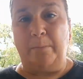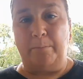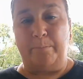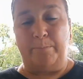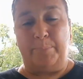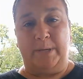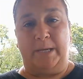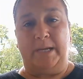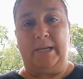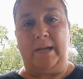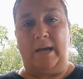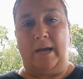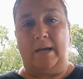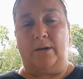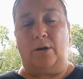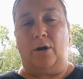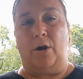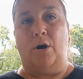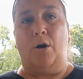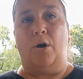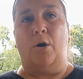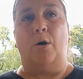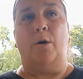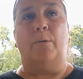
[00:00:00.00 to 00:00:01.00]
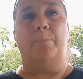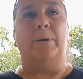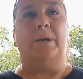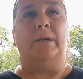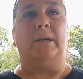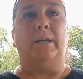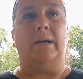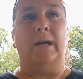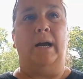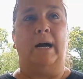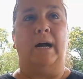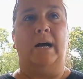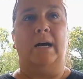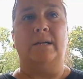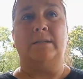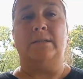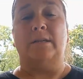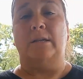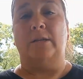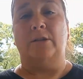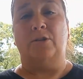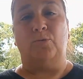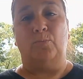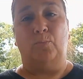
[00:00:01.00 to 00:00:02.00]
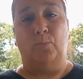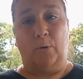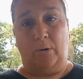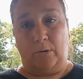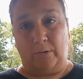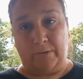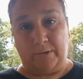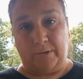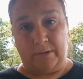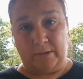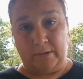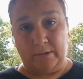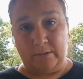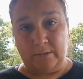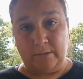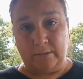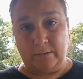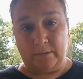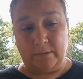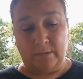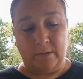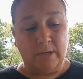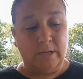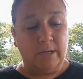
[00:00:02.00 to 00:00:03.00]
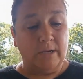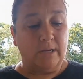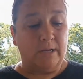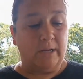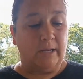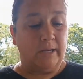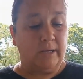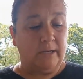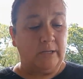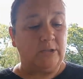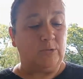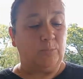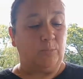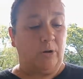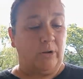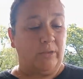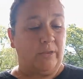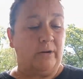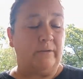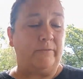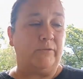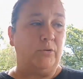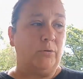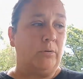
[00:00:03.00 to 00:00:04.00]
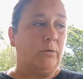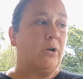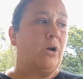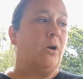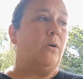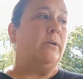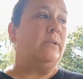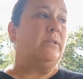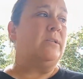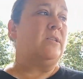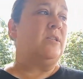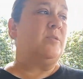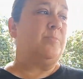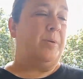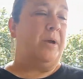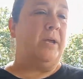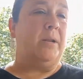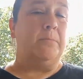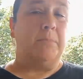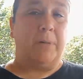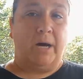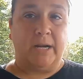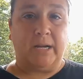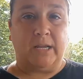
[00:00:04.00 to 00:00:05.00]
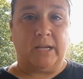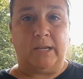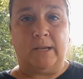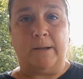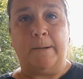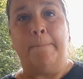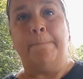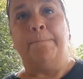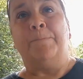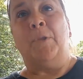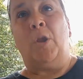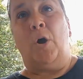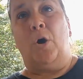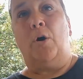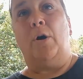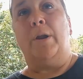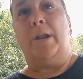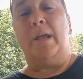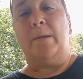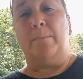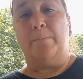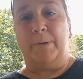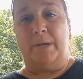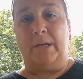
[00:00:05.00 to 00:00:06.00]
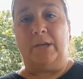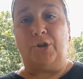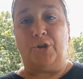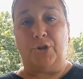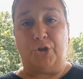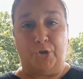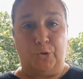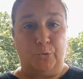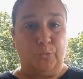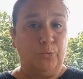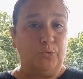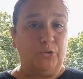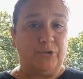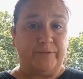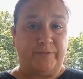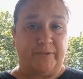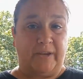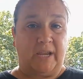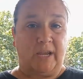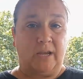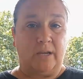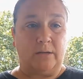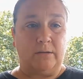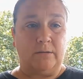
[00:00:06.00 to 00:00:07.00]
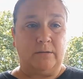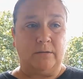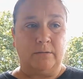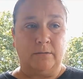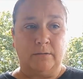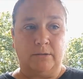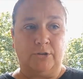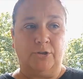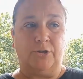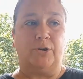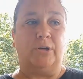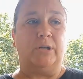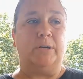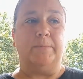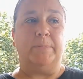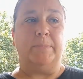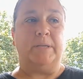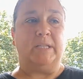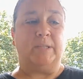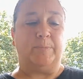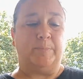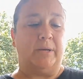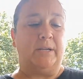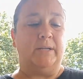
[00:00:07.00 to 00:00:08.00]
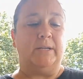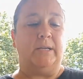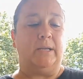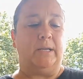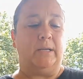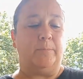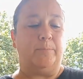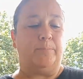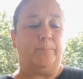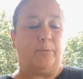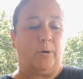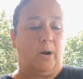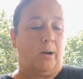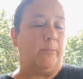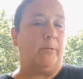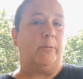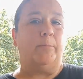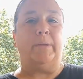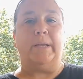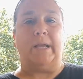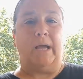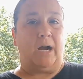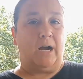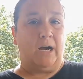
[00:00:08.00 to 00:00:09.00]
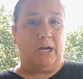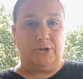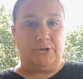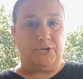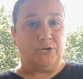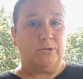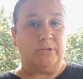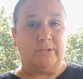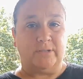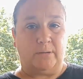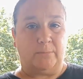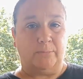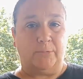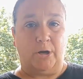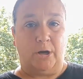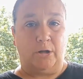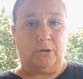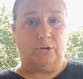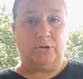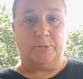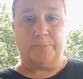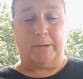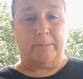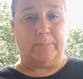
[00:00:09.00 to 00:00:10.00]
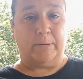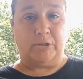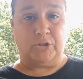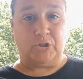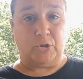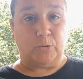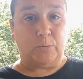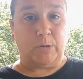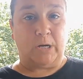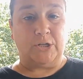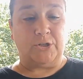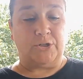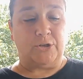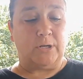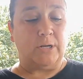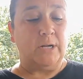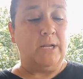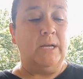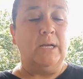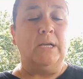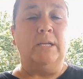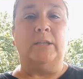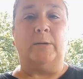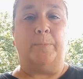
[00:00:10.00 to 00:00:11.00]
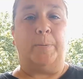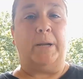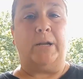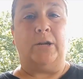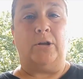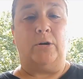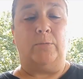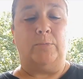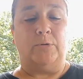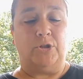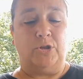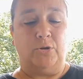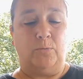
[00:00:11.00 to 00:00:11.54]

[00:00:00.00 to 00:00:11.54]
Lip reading: big at all, but guys, it is worth it. It is worth it. If you're going to spend money on a big, huge fan, you're going to be spending probably $100 and some, maybe $200, depending on what you